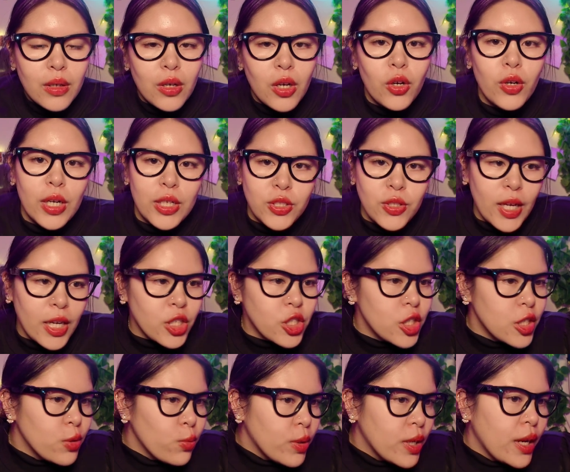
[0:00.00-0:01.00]
okay, so
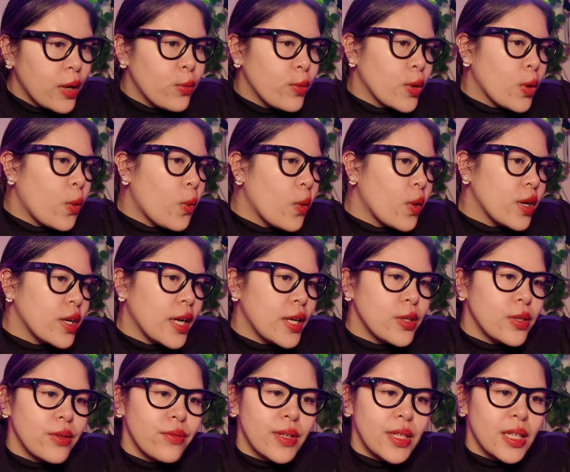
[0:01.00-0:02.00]
actually when I record, I
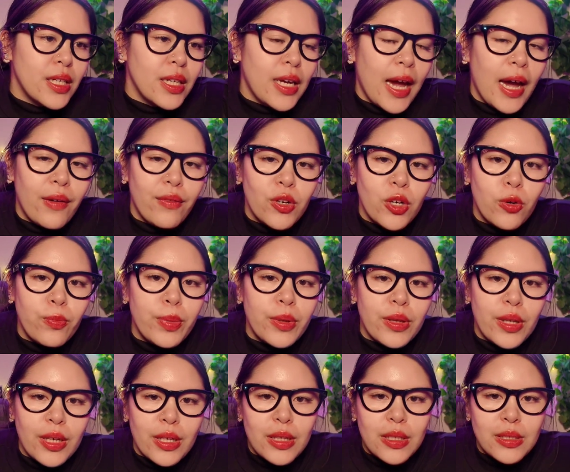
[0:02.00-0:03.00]
don't even need to have it
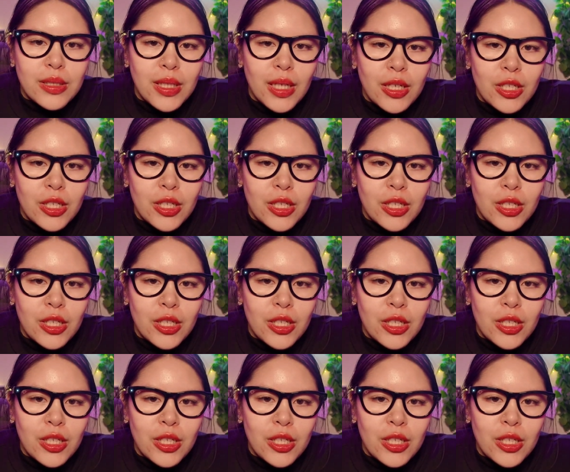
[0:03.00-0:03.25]
open like this.